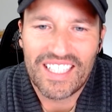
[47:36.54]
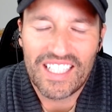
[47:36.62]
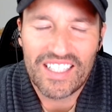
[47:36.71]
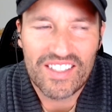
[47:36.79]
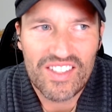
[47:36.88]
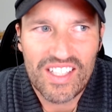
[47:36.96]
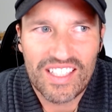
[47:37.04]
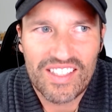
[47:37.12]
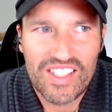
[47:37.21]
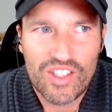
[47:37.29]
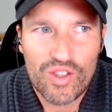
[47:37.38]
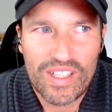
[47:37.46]
It is.
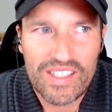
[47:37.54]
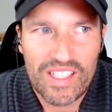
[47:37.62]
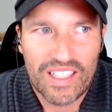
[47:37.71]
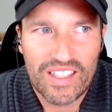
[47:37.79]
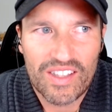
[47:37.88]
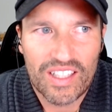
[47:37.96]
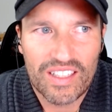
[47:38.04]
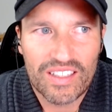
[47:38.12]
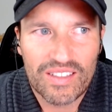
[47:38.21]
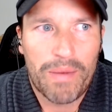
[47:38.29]
It's interesting in the